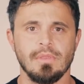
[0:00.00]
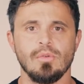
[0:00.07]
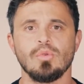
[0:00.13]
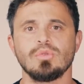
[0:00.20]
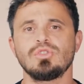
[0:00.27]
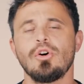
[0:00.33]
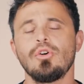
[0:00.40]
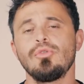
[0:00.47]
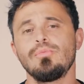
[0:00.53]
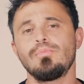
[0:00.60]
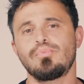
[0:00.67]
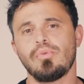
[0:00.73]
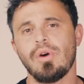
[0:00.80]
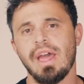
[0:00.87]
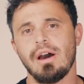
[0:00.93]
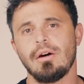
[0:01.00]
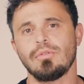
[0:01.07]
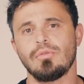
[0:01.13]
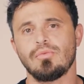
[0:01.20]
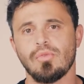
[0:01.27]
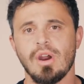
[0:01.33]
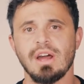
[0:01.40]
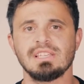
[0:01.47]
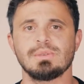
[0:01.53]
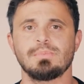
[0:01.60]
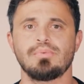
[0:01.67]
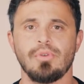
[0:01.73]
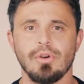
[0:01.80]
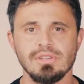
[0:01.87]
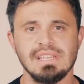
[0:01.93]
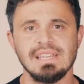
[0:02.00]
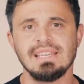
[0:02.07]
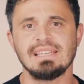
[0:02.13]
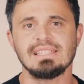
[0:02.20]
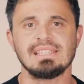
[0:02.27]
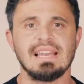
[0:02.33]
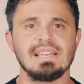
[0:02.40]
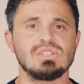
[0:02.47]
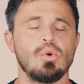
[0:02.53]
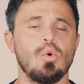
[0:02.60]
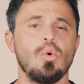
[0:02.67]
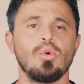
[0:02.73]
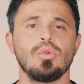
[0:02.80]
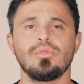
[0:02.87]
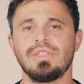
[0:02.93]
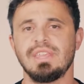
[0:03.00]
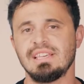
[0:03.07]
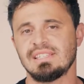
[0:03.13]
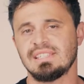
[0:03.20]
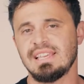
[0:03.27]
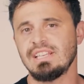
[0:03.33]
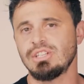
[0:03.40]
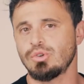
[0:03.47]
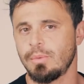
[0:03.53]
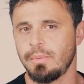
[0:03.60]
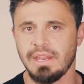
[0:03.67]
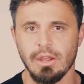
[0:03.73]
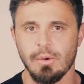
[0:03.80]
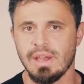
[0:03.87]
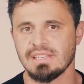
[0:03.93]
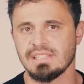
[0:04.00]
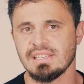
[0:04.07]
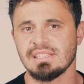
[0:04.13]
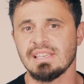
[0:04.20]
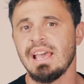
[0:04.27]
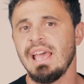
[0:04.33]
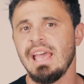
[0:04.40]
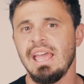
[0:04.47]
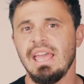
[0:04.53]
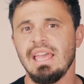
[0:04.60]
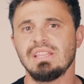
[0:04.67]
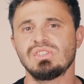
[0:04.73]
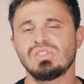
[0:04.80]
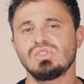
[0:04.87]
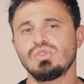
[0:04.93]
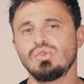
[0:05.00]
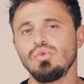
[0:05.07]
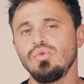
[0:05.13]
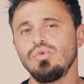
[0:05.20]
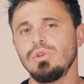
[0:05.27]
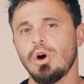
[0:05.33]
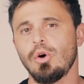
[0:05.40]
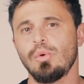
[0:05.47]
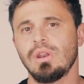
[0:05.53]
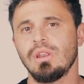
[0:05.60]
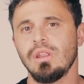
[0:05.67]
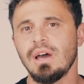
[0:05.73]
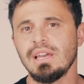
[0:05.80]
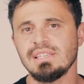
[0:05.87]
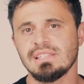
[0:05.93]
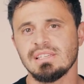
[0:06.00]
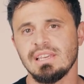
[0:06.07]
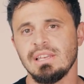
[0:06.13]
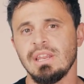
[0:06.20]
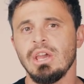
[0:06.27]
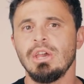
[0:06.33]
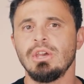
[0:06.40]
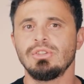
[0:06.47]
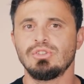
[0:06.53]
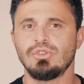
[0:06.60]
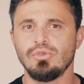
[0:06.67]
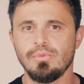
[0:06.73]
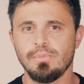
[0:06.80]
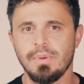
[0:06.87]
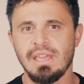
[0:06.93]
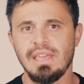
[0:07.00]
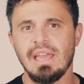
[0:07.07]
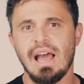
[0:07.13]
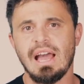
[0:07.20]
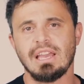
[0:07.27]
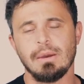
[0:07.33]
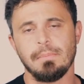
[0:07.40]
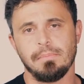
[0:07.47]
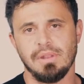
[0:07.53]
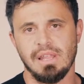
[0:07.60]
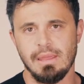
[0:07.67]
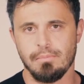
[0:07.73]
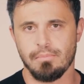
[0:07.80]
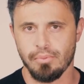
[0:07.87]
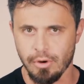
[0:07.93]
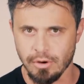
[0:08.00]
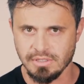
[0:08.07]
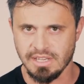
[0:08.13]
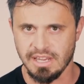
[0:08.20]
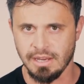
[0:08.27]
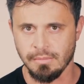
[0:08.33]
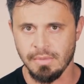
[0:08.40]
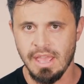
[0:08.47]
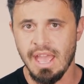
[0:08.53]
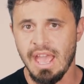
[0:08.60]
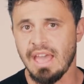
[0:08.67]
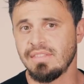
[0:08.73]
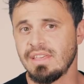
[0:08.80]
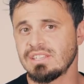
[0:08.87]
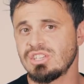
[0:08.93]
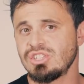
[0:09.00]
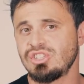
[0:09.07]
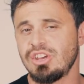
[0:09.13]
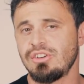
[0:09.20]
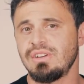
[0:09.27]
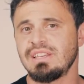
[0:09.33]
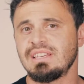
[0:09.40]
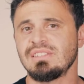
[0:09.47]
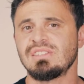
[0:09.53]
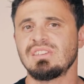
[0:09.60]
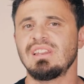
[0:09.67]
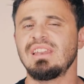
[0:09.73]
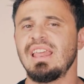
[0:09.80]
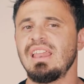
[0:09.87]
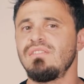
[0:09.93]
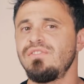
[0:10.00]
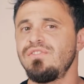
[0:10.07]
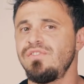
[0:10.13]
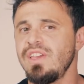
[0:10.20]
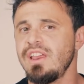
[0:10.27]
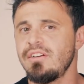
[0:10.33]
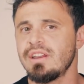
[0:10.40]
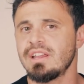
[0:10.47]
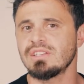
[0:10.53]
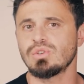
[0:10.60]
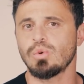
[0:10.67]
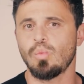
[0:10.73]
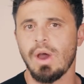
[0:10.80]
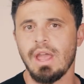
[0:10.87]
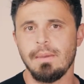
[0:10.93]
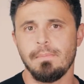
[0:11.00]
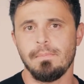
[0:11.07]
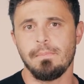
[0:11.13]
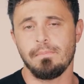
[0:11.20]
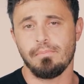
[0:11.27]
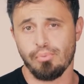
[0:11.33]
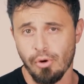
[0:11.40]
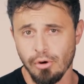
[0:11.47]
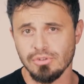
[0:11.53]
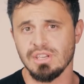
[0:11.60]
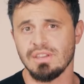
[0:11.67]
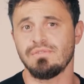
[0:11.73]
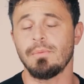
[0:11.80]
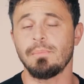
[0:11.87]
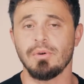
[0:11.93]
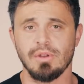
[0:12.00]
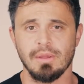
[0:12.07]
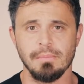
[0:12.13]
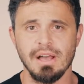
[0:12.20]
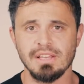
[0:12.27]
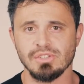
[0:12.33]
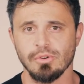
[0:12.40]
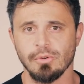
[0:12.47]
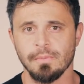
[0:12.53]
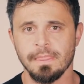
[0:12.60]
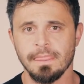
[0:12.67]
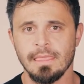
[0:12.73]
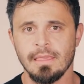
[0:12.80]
Although brown rice protein contains all the essential amino acids, it's too low in lysine to be a complete protein, and thus it's generally considered inferior to whey protein for building muscle.